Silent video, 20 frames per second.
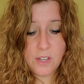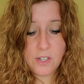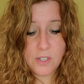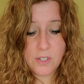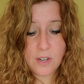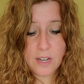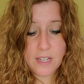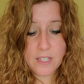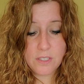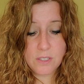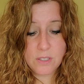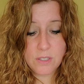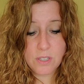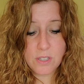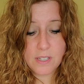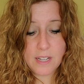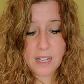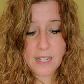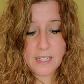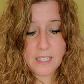Your angels
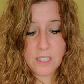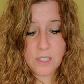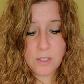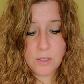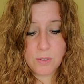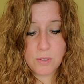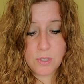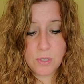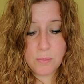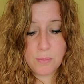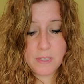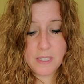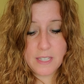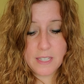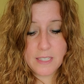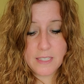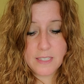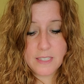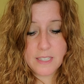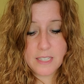are guiding you to
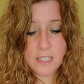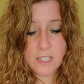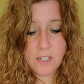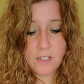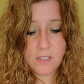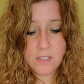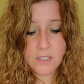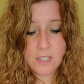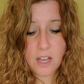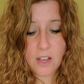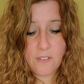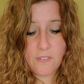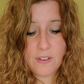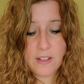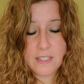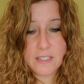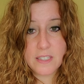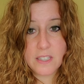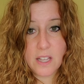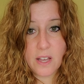begin seeing yourself
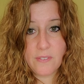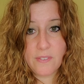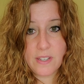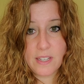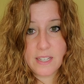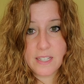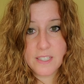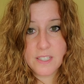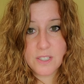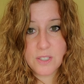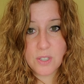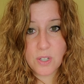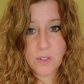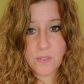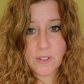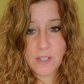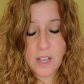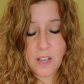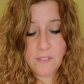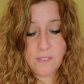as loving and
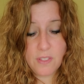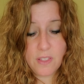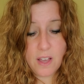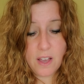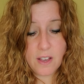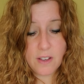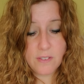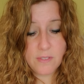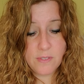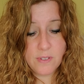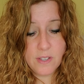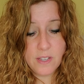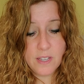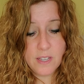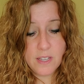deserving of love.